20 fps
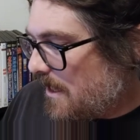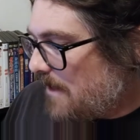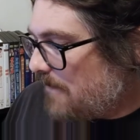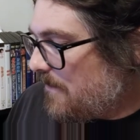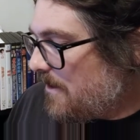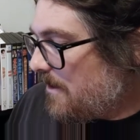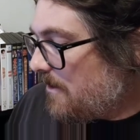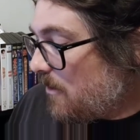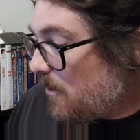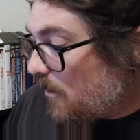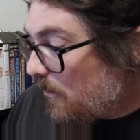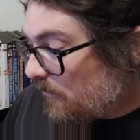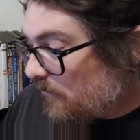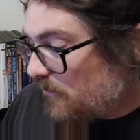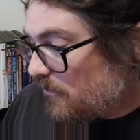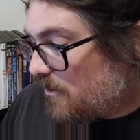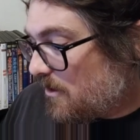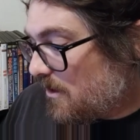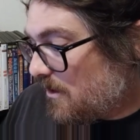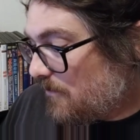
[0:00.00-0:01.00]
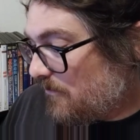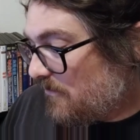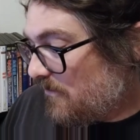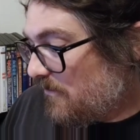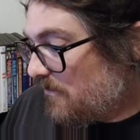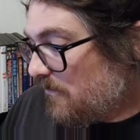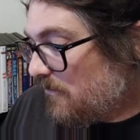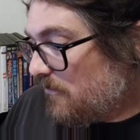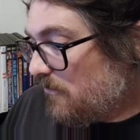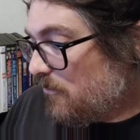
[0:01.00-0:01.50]
And then it also comes,
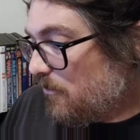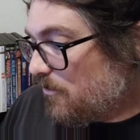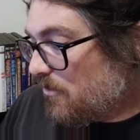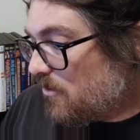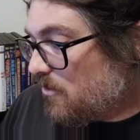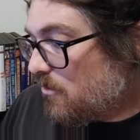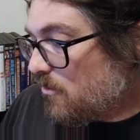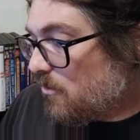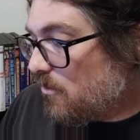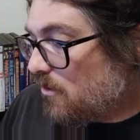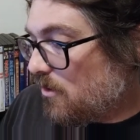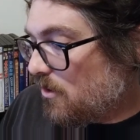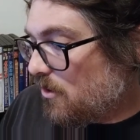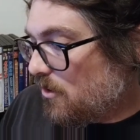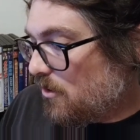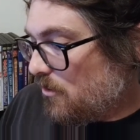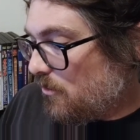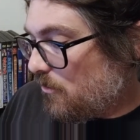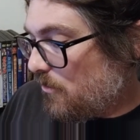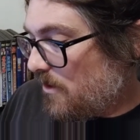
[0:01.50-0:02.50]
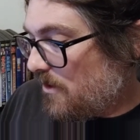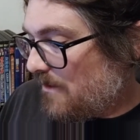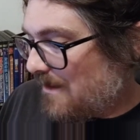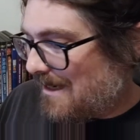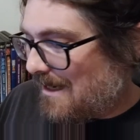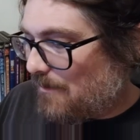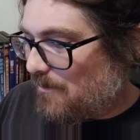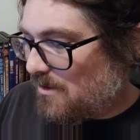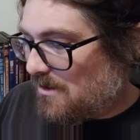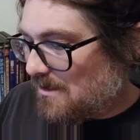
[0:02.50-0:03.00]
this is super cool, with,
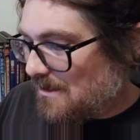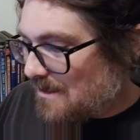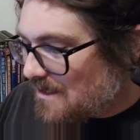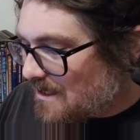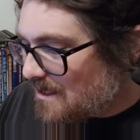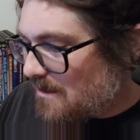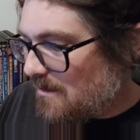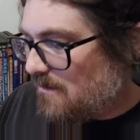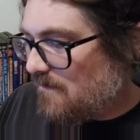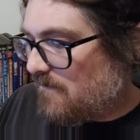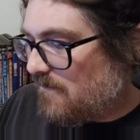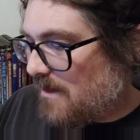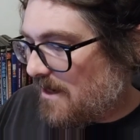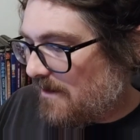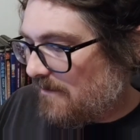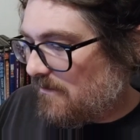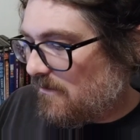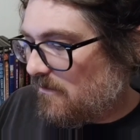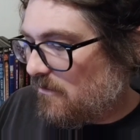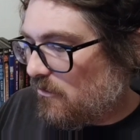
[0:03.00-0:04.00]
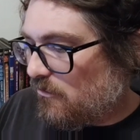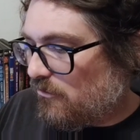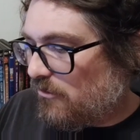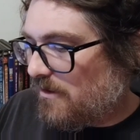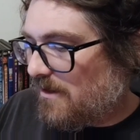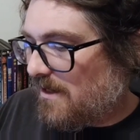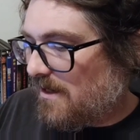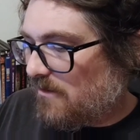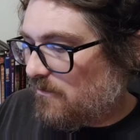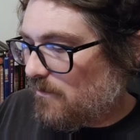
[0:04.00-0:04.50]
and I believe, as is
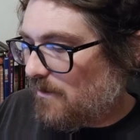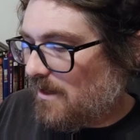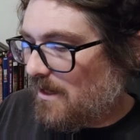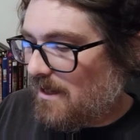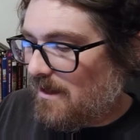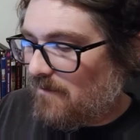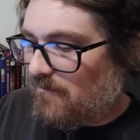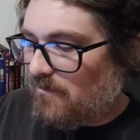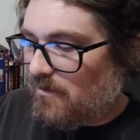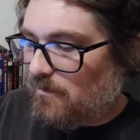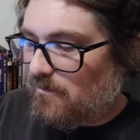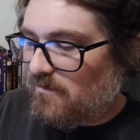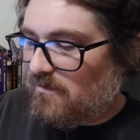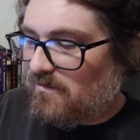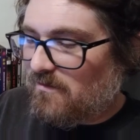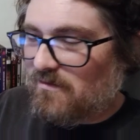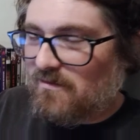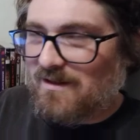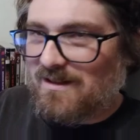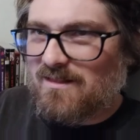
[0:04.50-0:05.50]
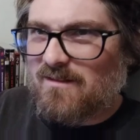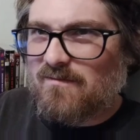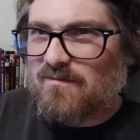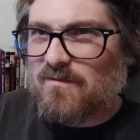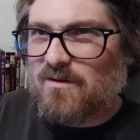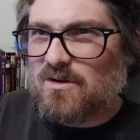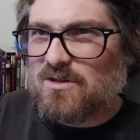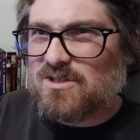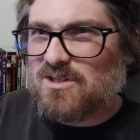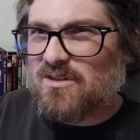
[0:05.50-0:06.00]
usually the case with 88 films, this is like the
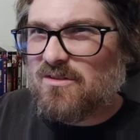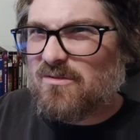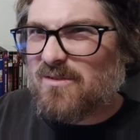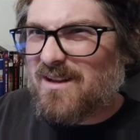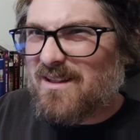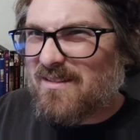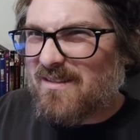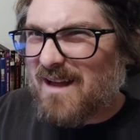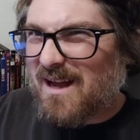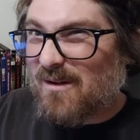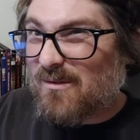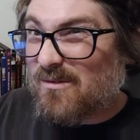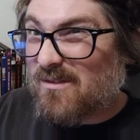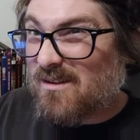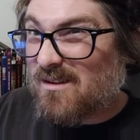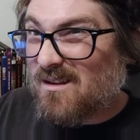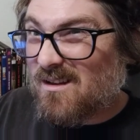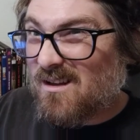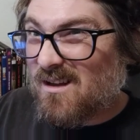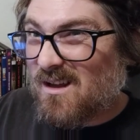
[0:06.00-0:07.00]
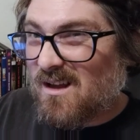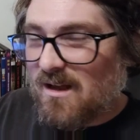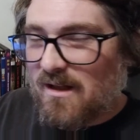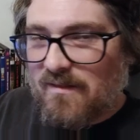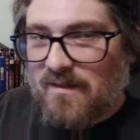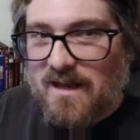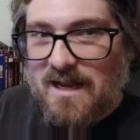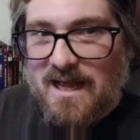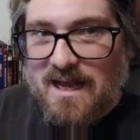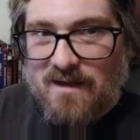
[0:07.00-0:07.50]
first 3,000
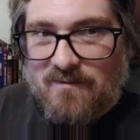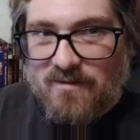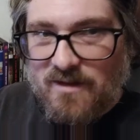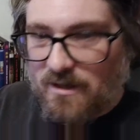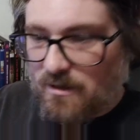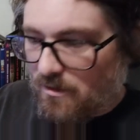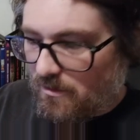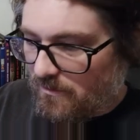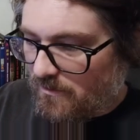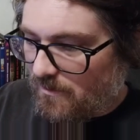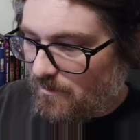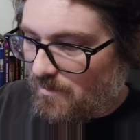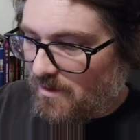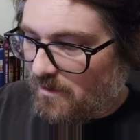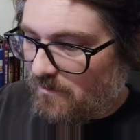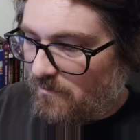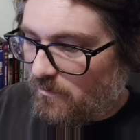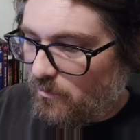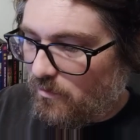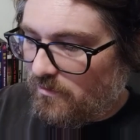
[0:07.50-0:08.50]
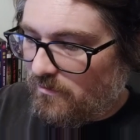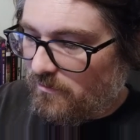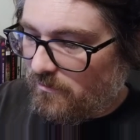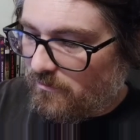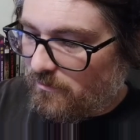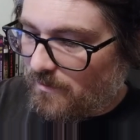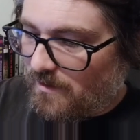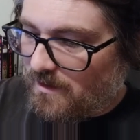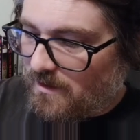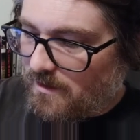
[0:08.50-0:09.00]
that have like all the bells and
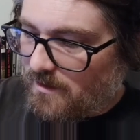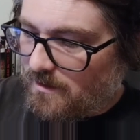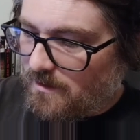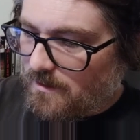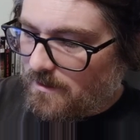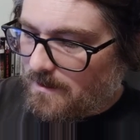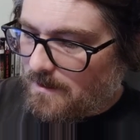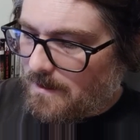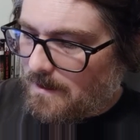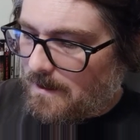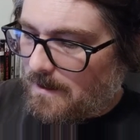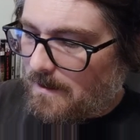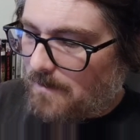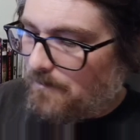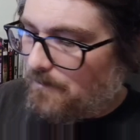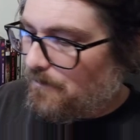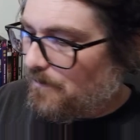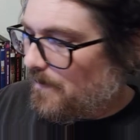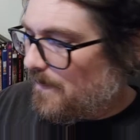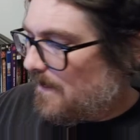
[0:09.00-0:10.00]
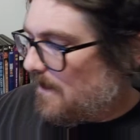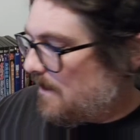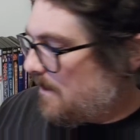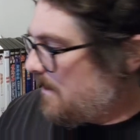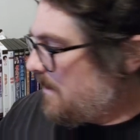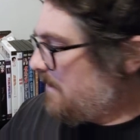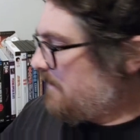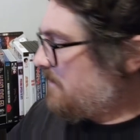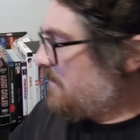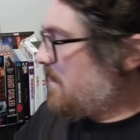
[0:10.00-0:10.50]
whistles with it.
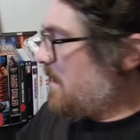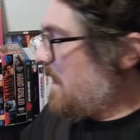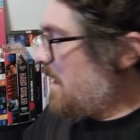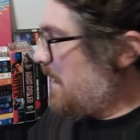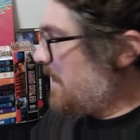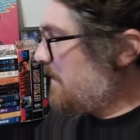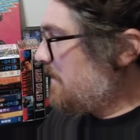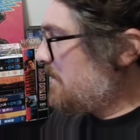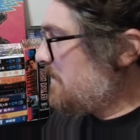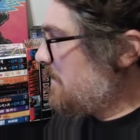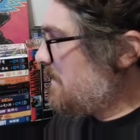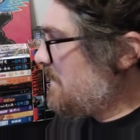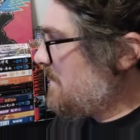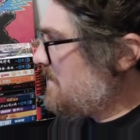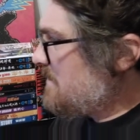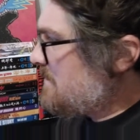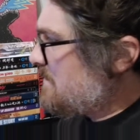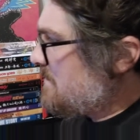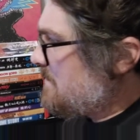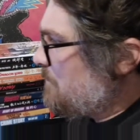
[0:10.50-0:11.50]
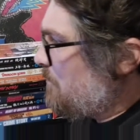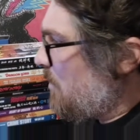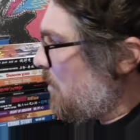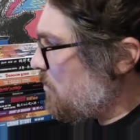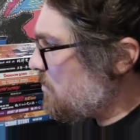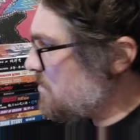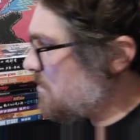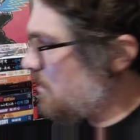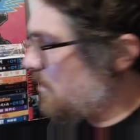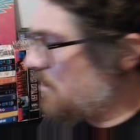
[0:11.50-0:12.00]
It's got these
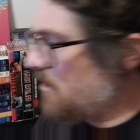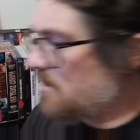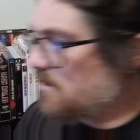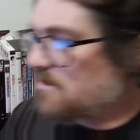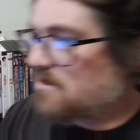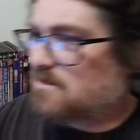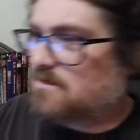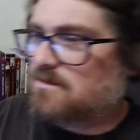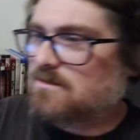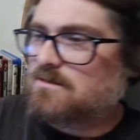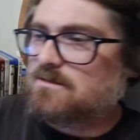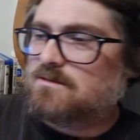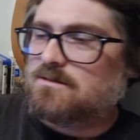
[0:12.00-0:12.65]
postcards.